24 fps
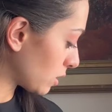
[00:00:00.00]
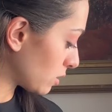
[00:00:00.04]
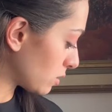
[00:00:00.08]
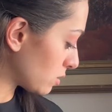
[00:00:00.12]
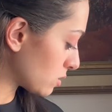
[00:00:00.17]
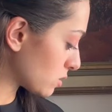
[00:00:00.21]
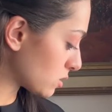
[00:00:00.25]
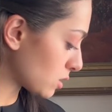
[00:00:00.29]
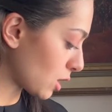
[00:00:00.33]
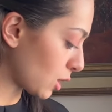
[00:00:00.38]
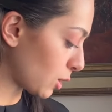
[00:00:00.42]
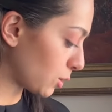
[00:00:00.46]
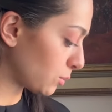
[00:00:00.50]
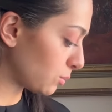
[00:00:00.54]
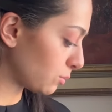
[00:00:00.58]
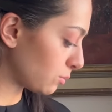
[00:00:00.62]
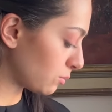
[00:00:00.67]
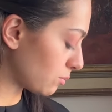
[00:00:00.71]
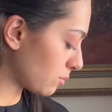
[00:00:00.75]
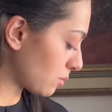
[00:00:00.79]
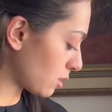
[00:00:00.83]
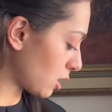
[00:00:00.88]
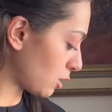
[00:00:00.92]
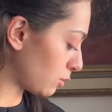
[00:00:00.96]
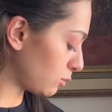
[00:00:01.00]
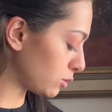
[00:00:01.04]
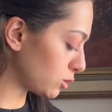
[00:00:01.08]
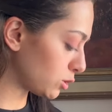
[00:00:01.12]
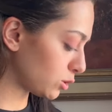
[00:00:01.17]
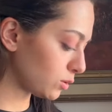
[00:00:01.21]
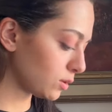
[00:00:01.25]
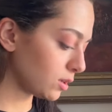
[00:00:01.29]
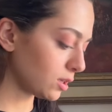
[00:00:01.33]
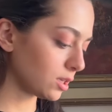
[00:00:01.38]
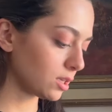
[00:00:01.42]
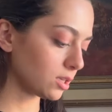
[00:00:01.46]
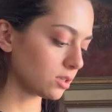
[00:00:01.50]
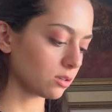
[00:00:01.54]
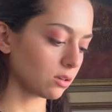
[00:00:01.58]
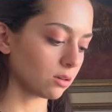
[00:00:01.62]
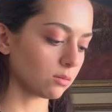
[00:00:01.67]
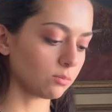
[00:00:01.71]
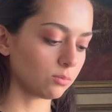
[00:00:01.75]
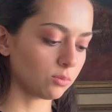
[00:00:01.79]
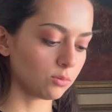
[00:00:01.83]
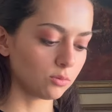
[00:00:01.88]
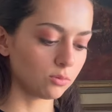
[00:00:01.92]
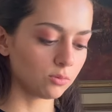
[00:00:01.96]
So I will show you an
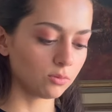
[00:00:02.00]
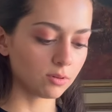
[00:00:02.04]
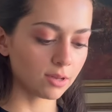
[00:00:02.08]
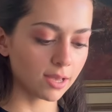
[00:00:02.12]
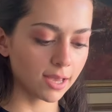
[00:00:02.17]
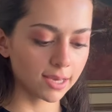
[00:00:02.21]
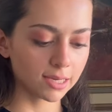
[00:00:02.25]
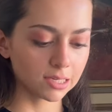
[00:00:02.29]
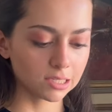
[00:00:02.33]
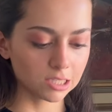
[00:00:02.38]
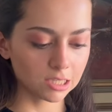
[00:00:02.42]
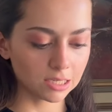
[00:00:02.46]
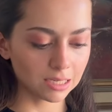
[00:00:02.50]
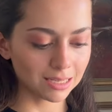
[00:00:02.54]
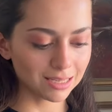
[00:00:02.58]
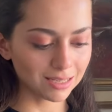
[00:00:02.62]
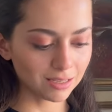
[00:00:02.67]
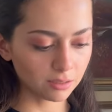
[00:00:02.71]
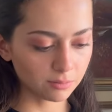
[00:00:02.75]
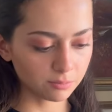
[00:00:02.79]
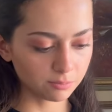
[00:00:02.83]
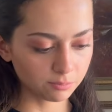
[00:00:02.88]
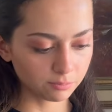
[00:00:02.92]
example actually.